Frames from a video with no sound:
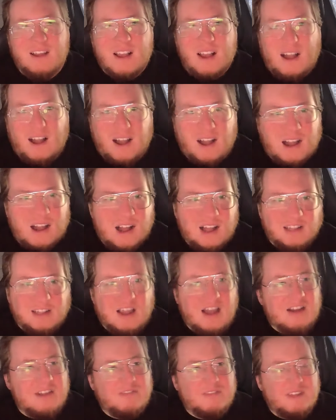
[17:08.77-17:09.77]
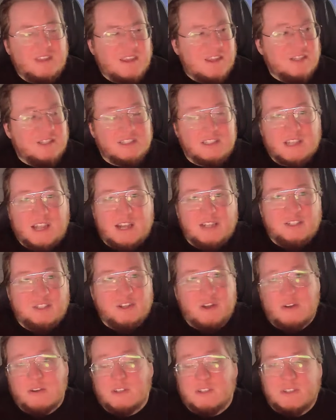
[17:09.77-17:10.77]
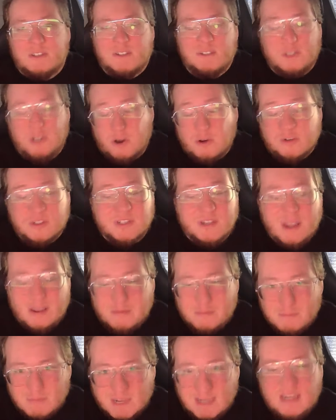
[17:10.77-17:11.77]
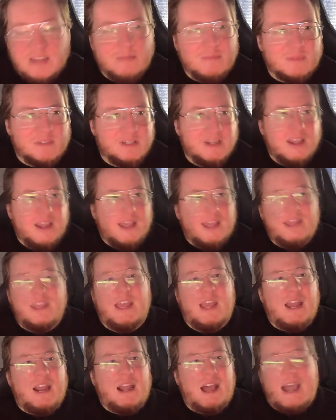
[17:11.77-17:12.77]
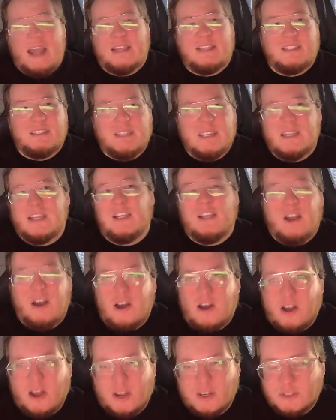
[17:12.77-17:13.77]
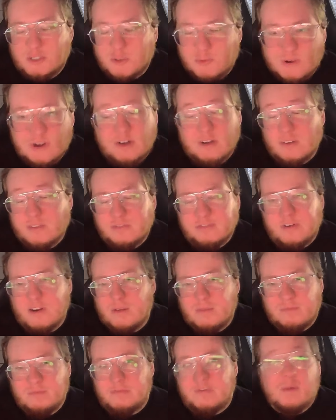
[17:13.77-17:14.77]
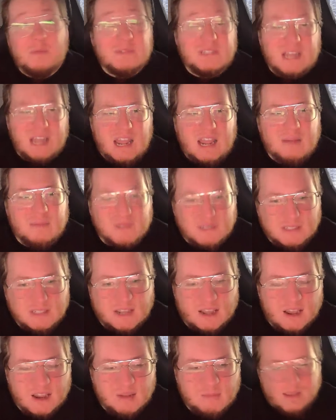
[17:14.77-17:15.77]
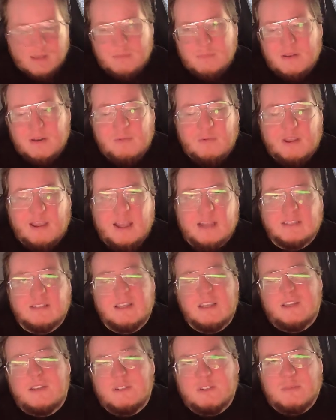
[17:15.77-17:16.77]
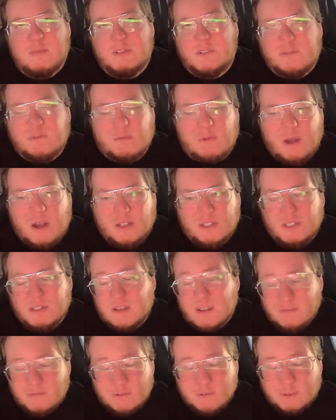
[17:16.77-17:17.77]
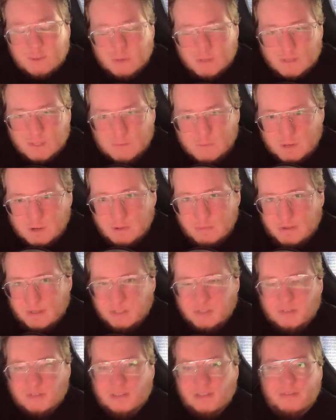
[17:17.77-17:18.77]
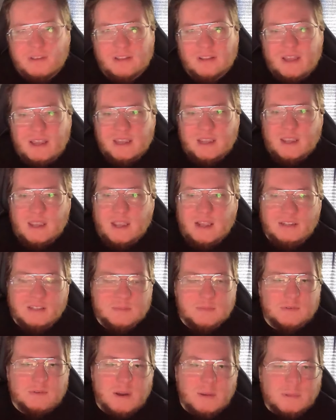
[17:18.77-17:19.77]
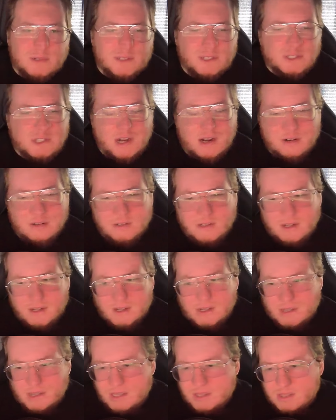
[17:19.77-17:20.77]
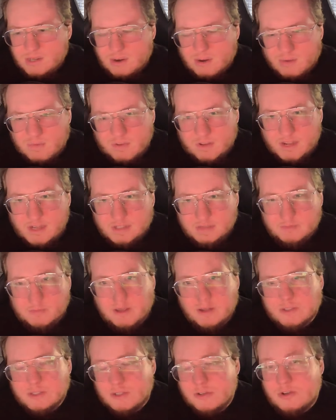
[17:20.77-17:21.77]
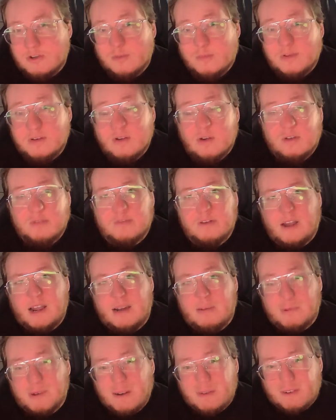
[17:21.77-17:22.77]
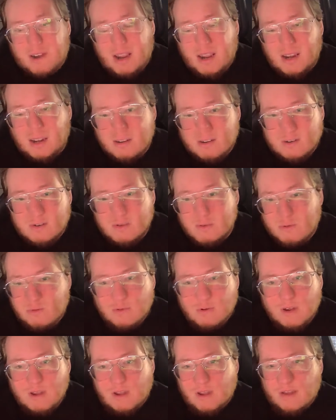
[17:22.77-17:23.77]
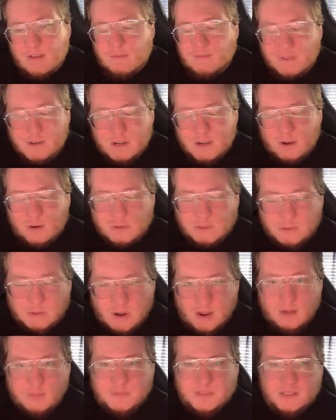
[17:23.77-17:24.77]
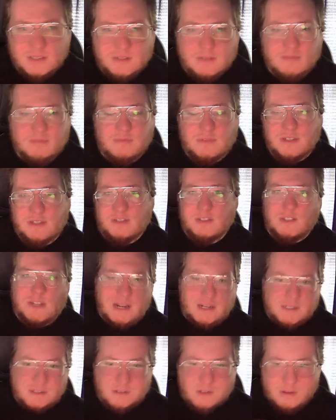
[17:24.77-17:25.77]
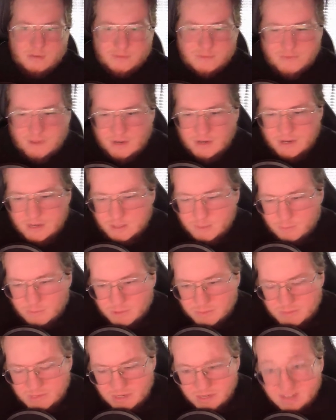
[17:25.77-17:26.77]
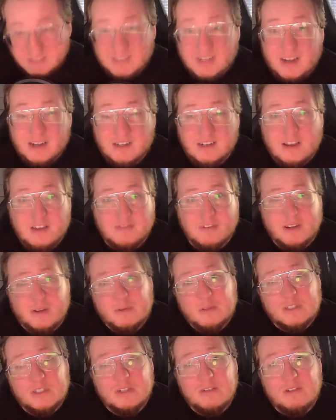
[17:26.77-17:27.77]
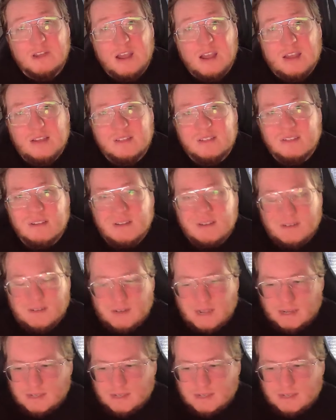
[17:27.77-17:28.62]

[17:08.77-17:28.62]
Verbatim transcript: uh, a lot of the inside jokes, jokes and memes that I see on Twitter from from time to time. anyway, guys, thank you so much for watching. If you enjoyed this video, make sure to leave a like and subscribe to the channel. Hit the notification bell so you can be notified whenever a new video drops. This is Jackson Law from Vendetta Sports Media signing off, and I will see you guys next